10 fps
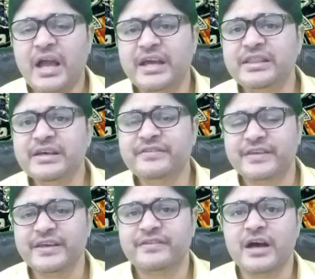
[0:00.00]
in the
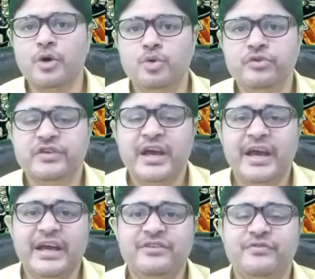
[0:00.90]
6th house,
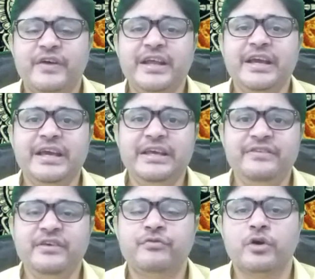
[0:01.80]
it's very
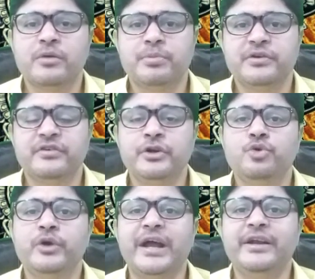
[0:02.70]
easy for a person
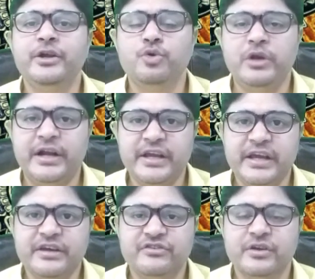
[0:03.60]
to get into
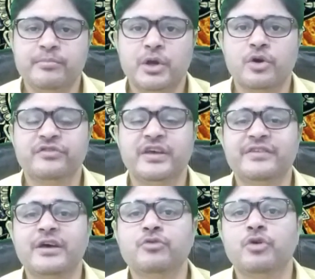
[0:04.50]
litigation because
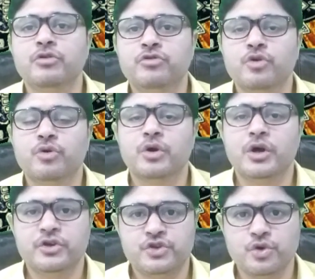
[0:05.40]
6th house also
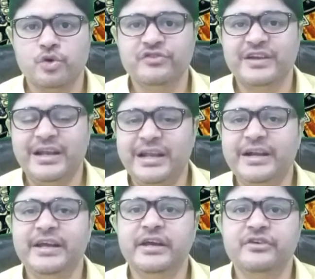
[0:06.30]
shows
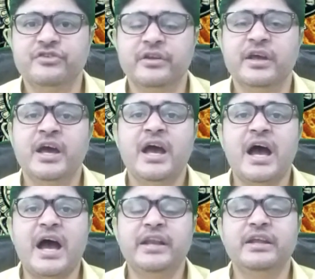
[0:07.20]
litigation.
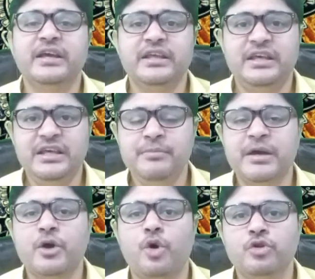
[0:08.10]
And he
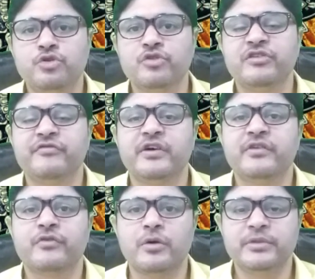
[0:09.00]
may also
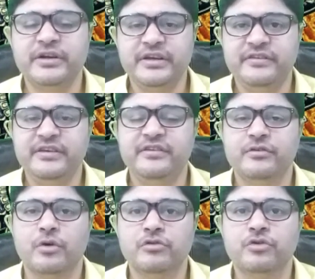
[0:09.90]
suffer from the
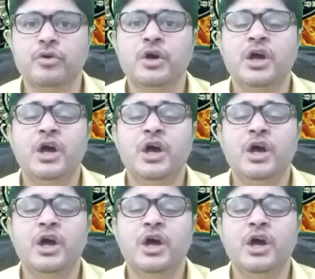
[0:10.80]
diseases also.